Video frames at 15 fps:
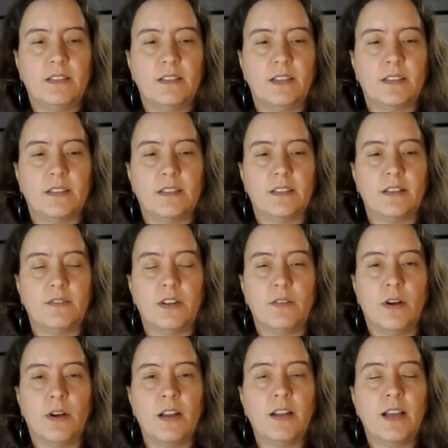
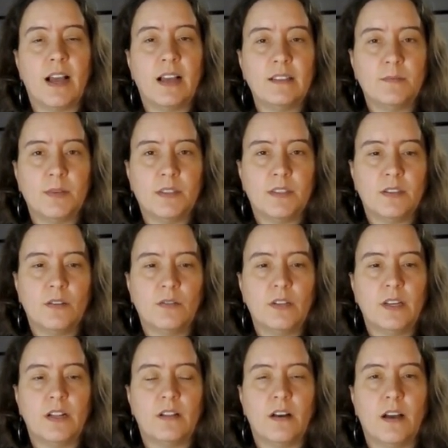671, has been
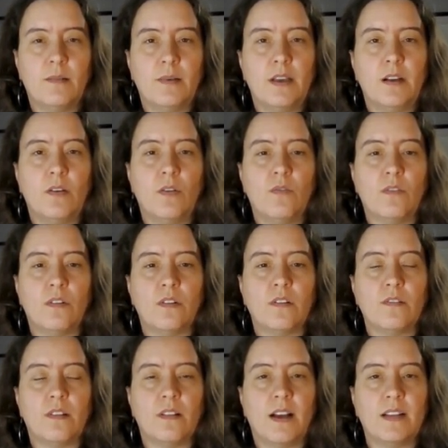slowly climbing
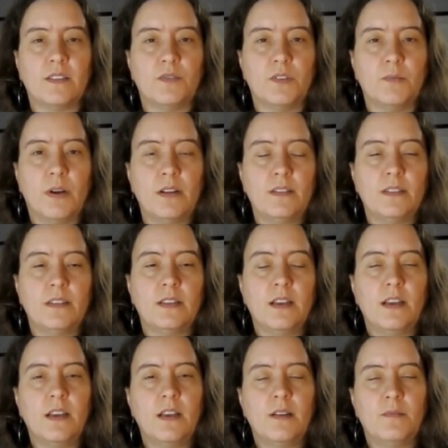over the last few months,
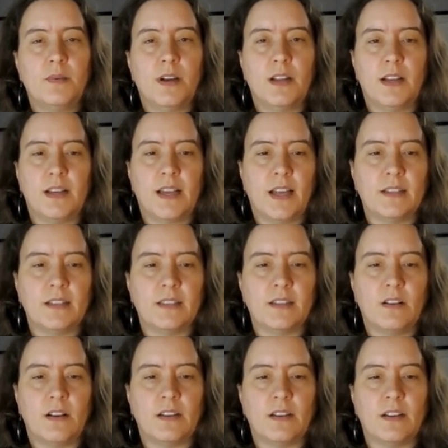but again,
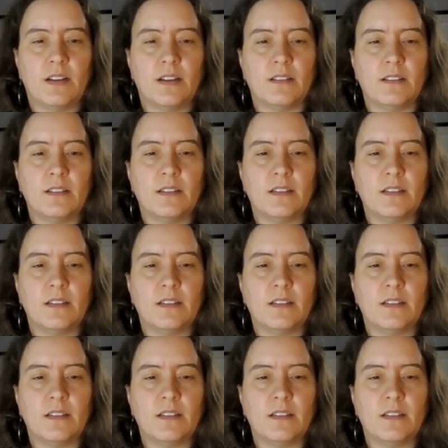it's not gonna